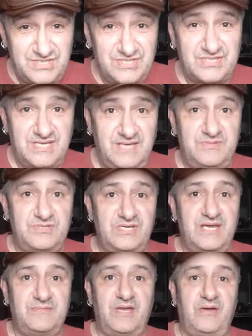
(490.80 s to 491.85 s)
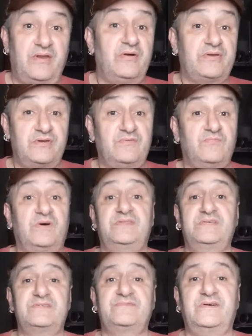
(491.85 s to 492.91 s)
to just keep the jab going, I could have won
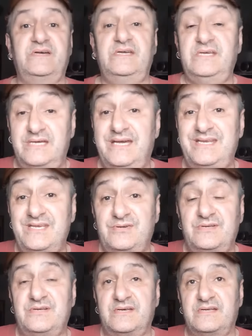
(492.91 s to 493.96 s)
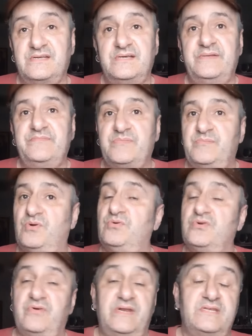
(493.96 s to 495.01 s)
this fight. And he could have done. But
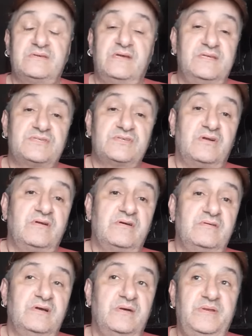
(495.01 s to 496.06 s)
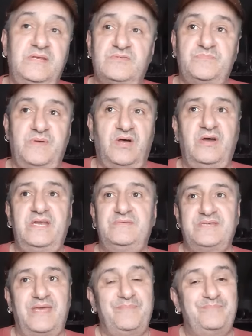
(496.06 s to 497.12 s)
all credit to Ellis Zorro. I mean, he was behind, he
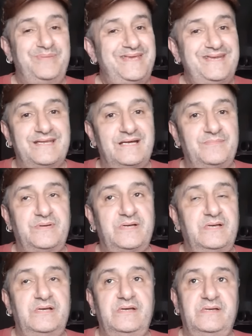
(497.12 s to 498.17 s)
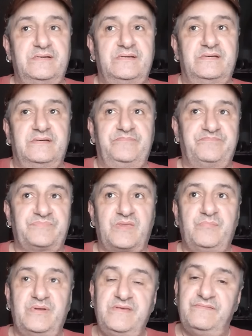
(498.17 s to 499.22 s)
was getting beaten up,
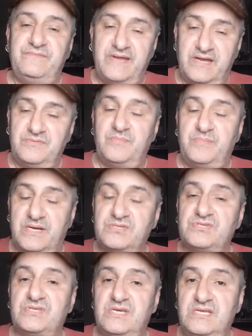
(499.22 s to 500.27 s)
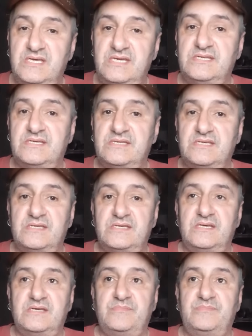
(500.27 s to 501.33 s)
but he found the punch that he needed,
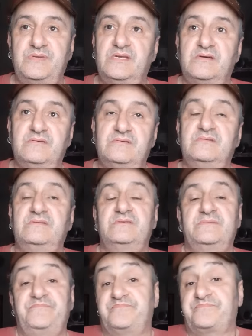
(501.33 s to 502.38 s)
you know. And